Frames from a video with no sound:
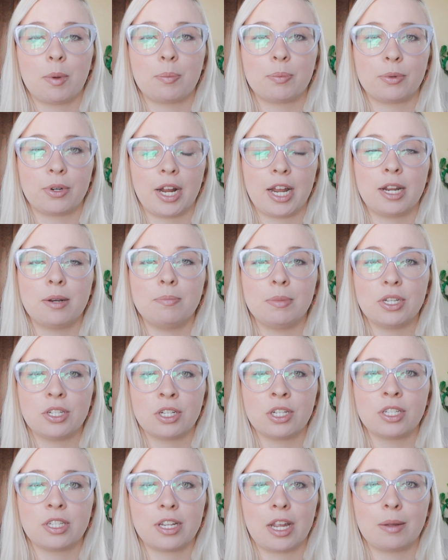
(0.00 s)
of brand
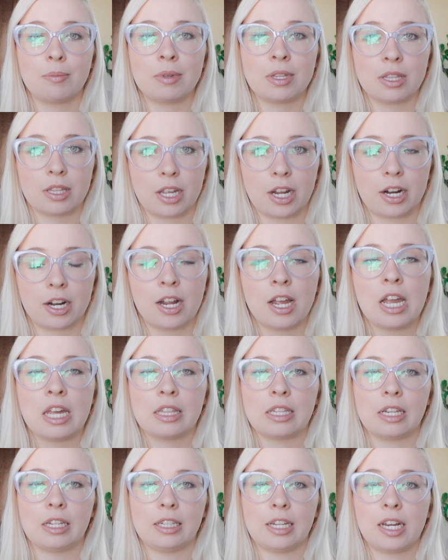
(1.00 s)
mission statement there
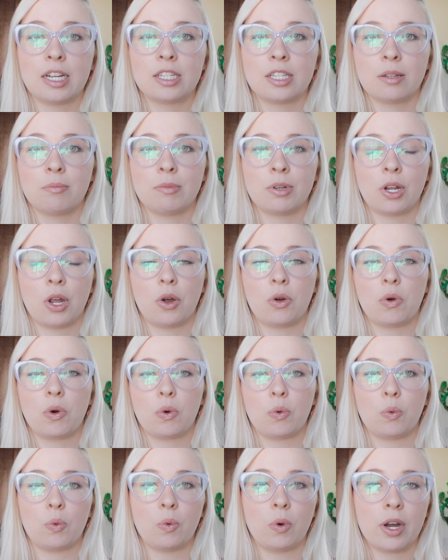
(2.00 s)
that lets them know
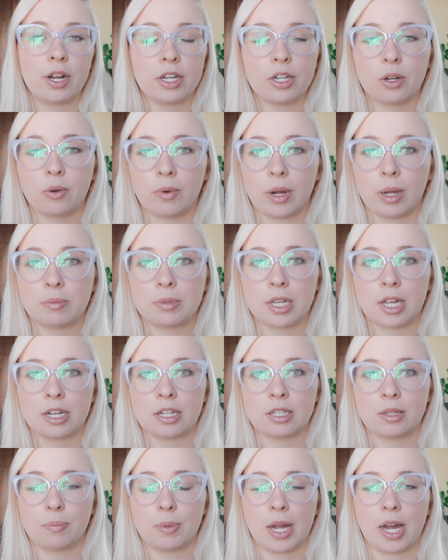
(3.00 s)
what your website
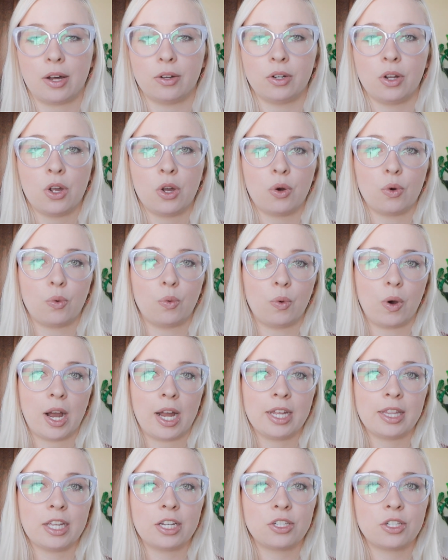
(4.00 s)
is about,
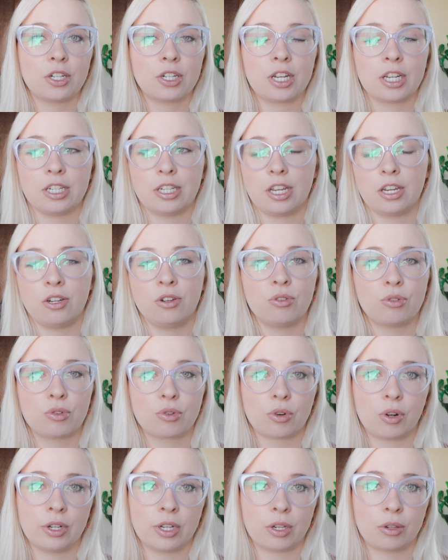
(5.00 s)
why they should continue
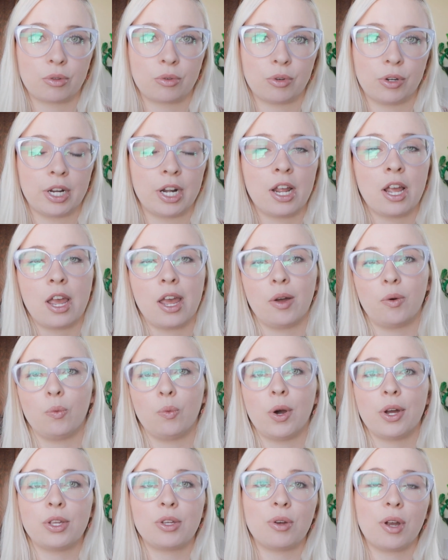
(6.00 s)
scrolling through it,
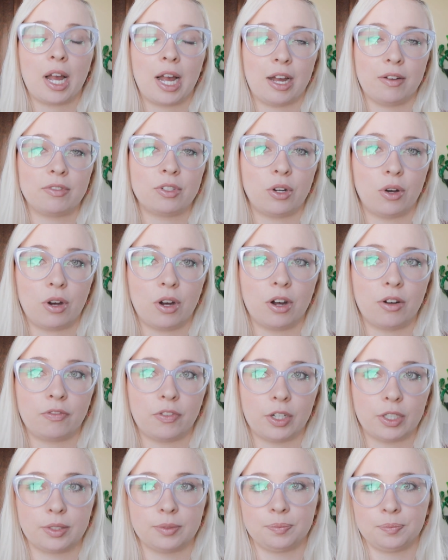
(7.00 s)
and what you have to
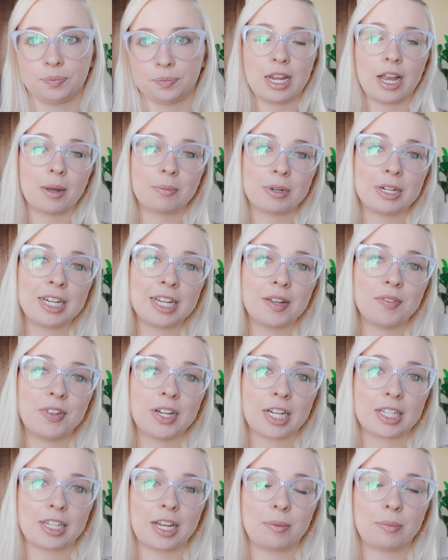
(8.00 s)
offer. Now, I'm going to give
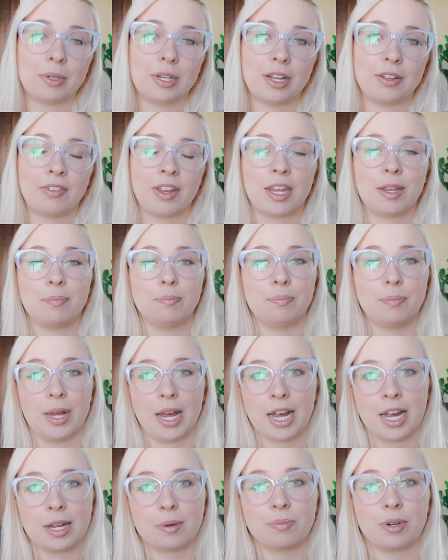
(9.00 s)
an example of a
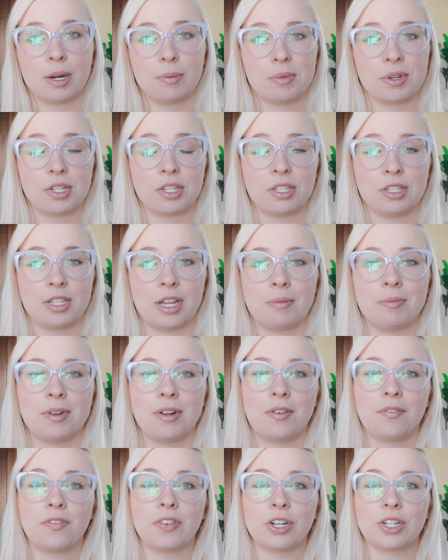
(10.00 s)
bad brand mission
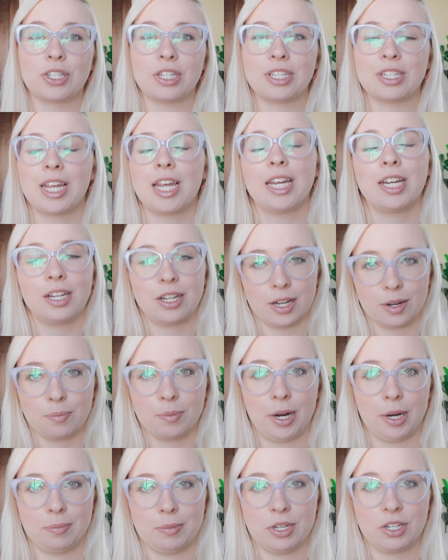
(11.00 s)
statement versus a good
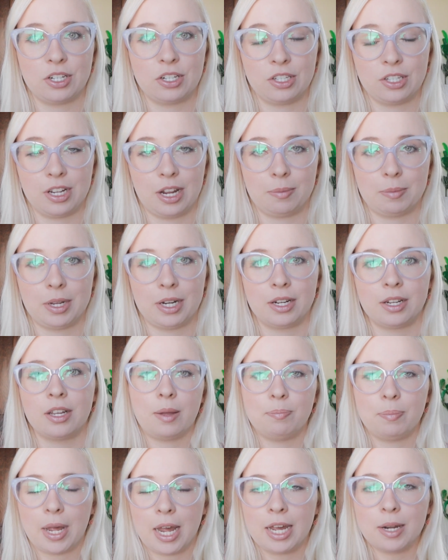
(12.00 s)
brand mission statement.
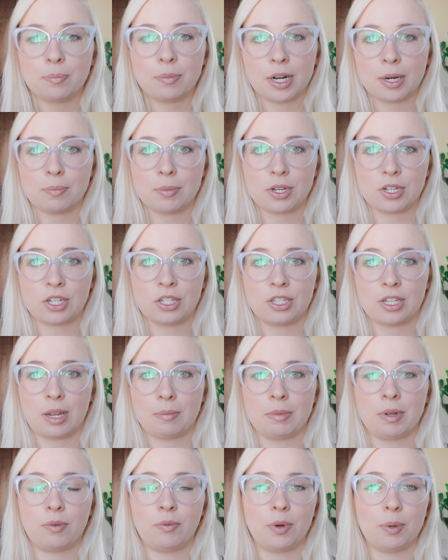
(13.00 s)
A bad brand mission
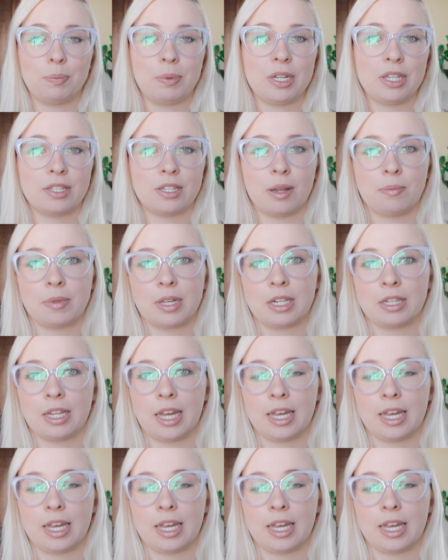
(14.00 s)
statement would be something